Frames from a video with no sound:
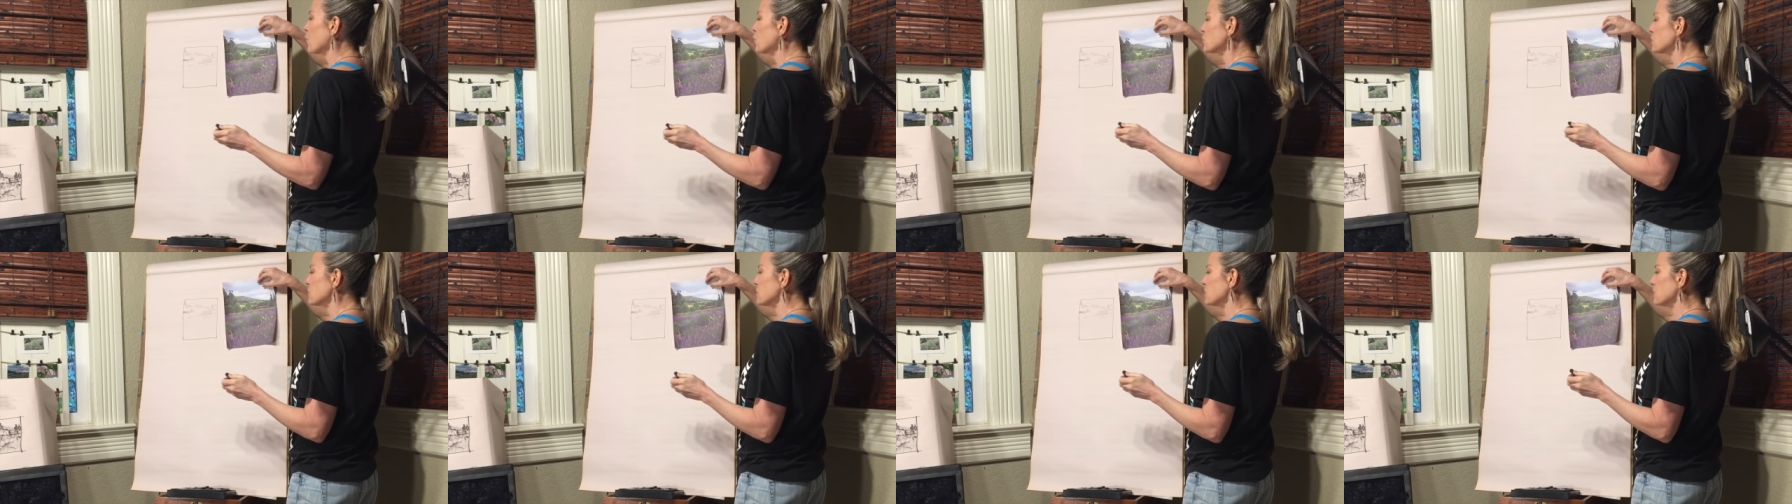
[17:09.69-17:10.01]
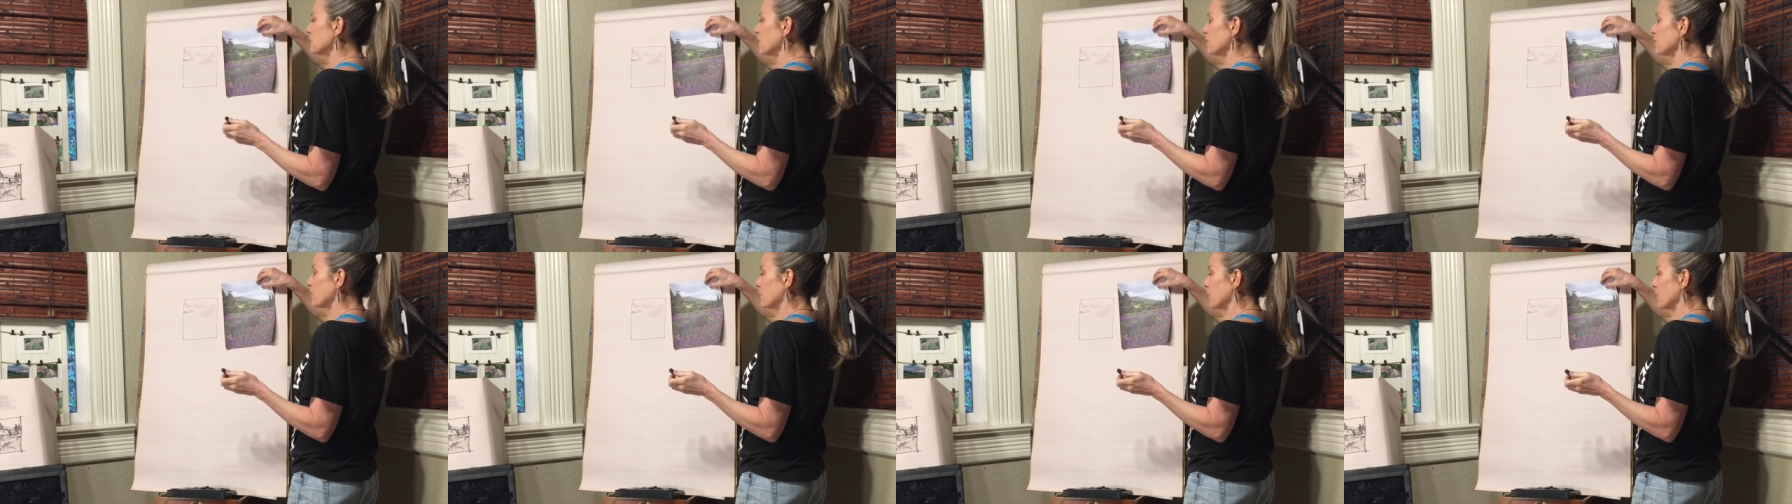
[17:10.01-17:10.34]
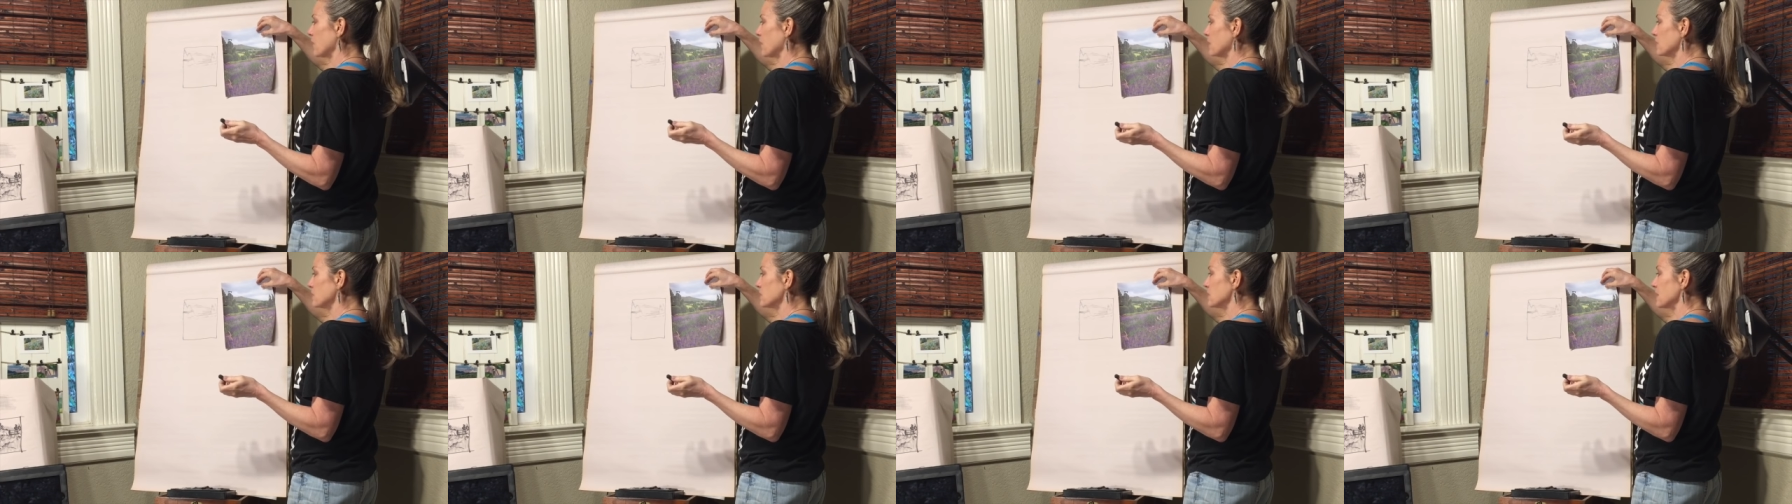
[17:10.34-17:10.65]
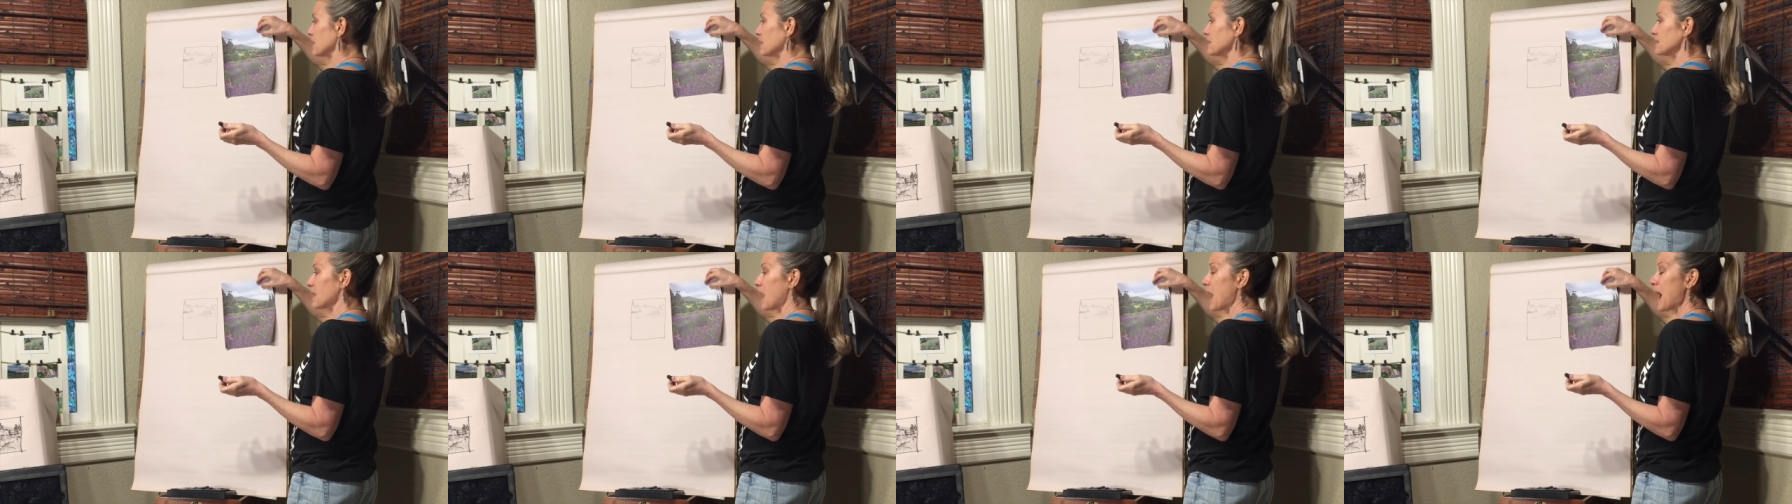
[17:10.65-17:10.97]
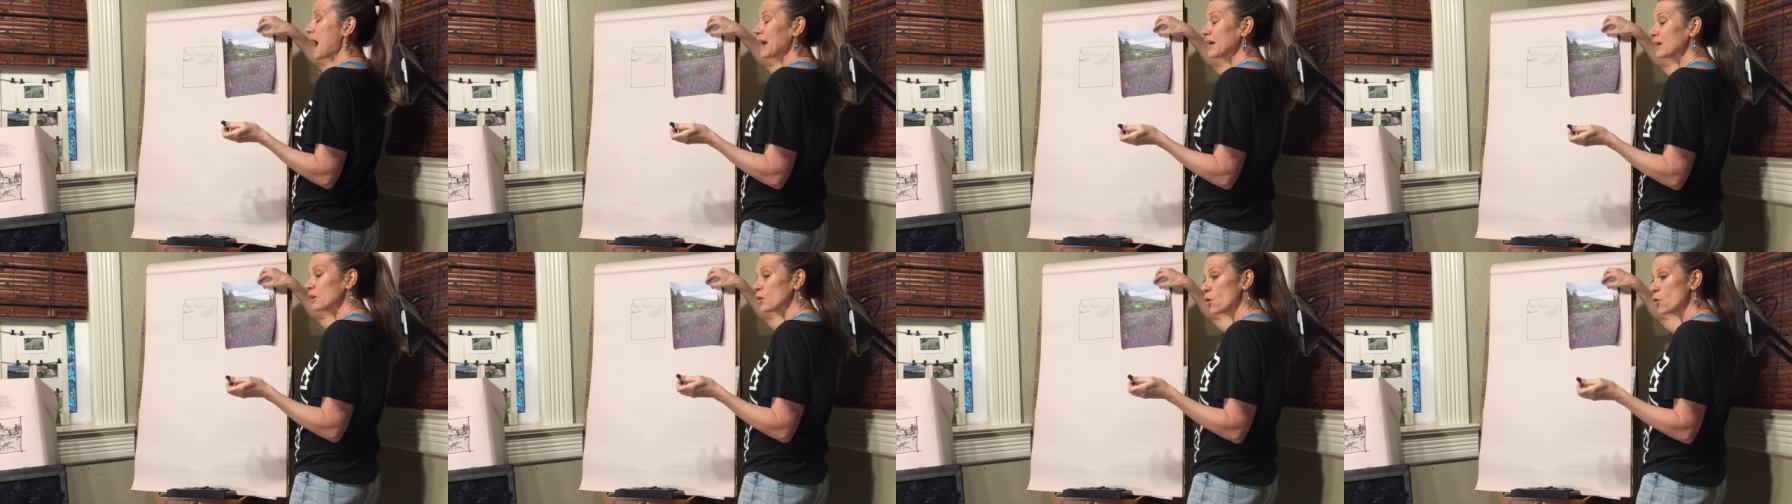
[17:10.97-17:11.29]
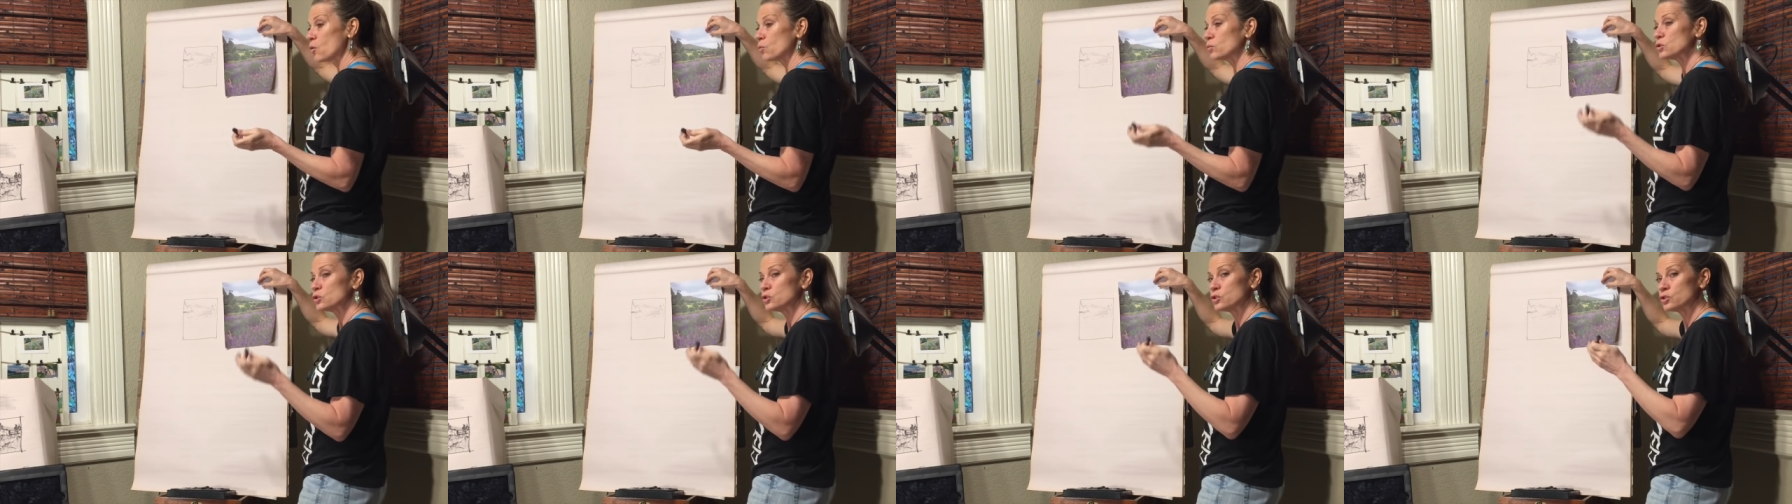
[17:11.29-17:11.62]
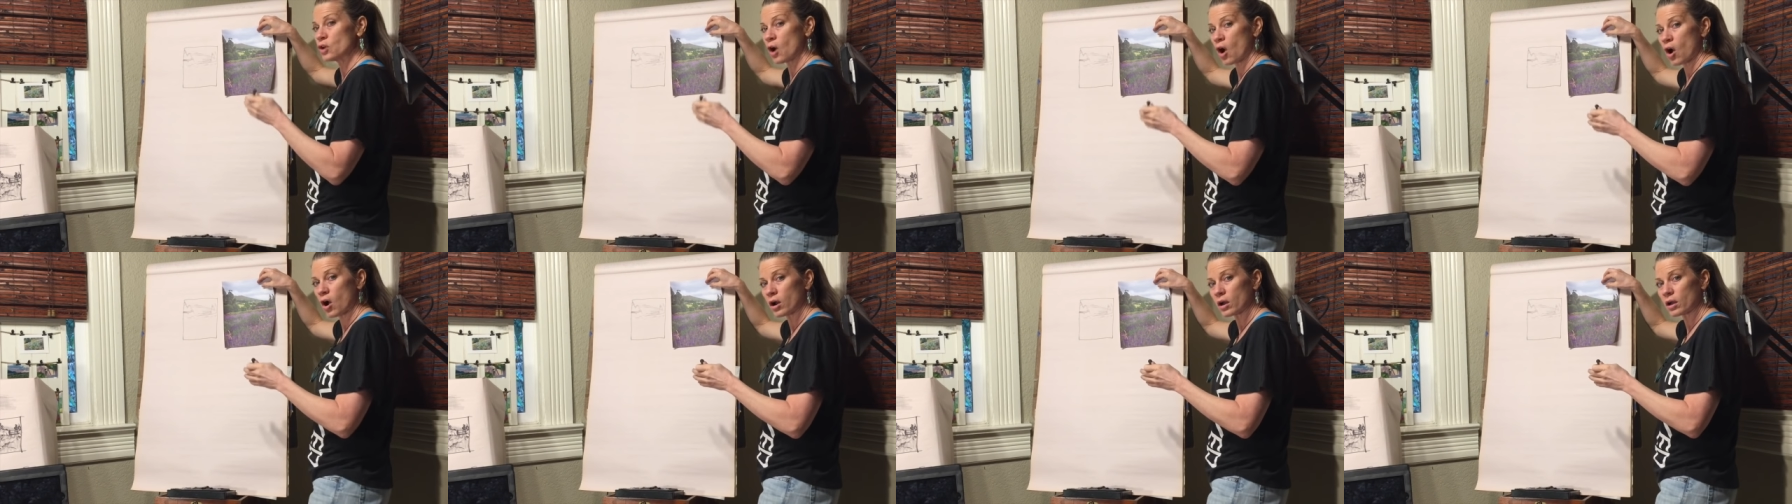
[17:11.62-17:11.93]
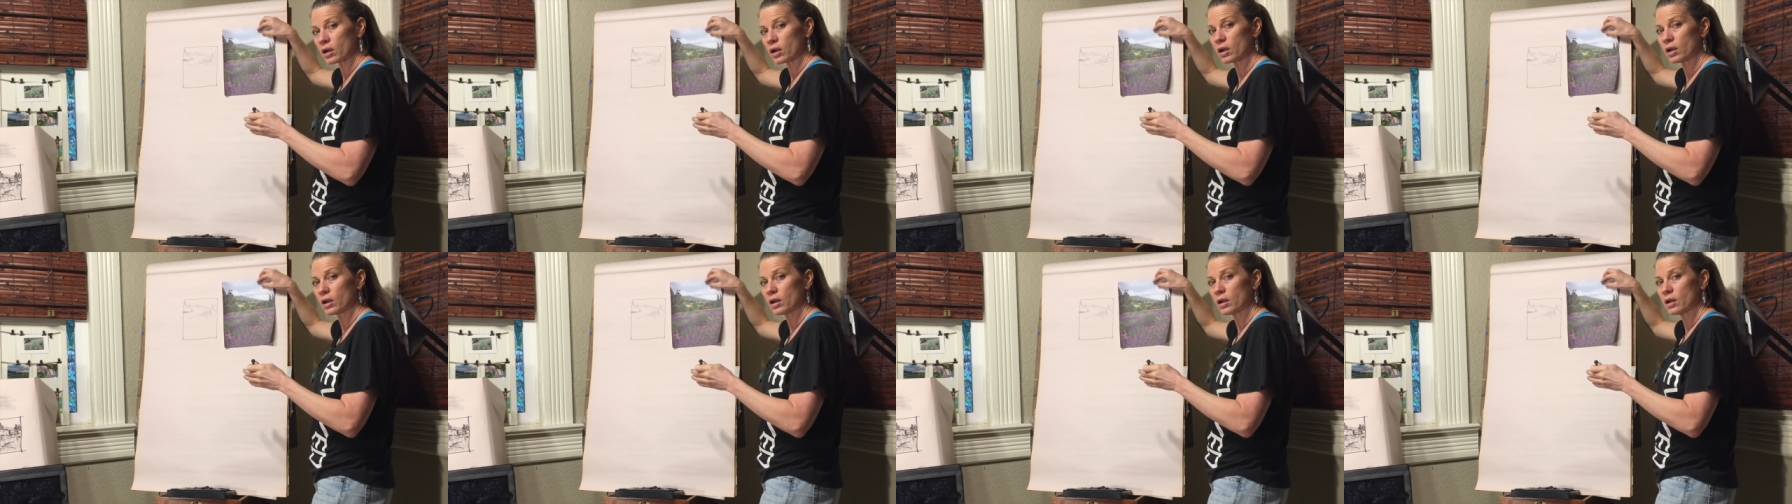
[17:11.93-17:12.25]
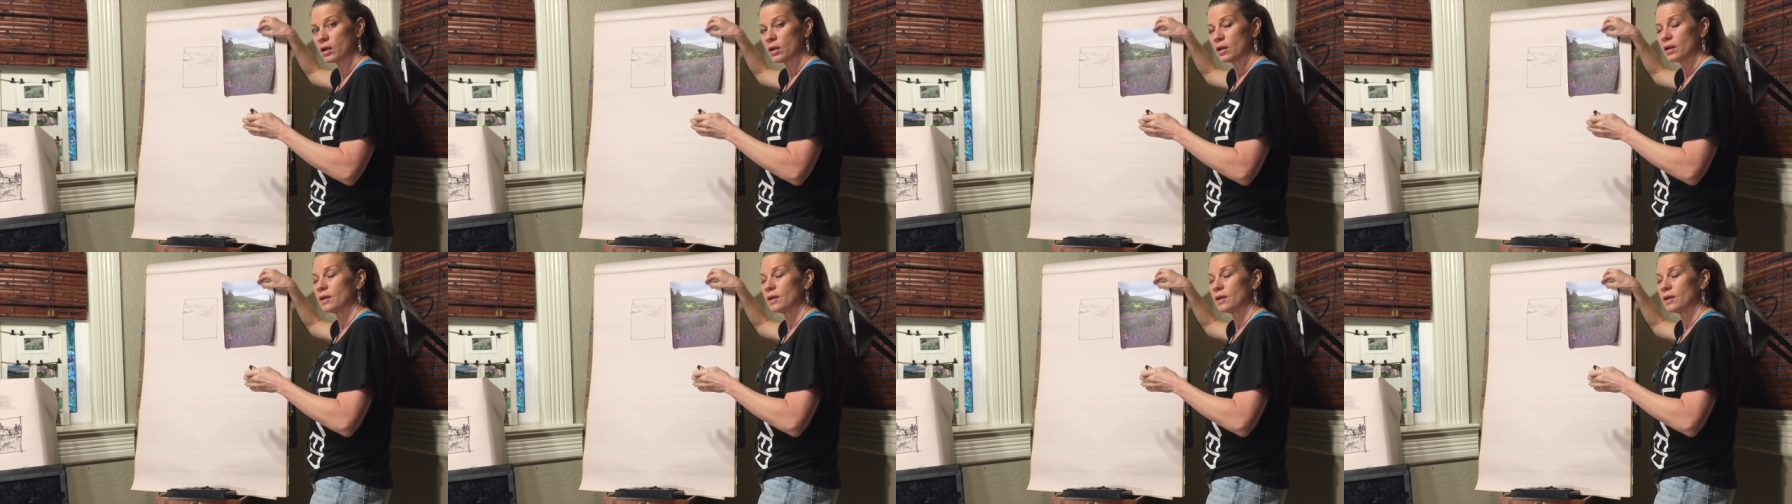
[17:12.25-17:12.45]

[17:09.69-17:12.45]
first things is I go dark